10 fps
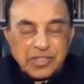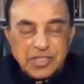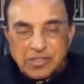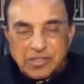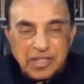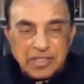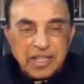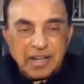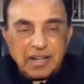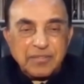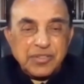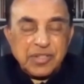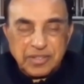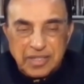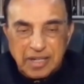Sanskrit and
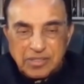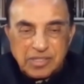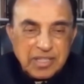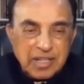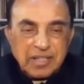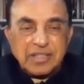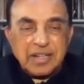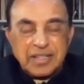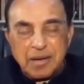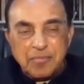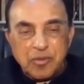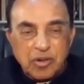artificial intelligence, it will come.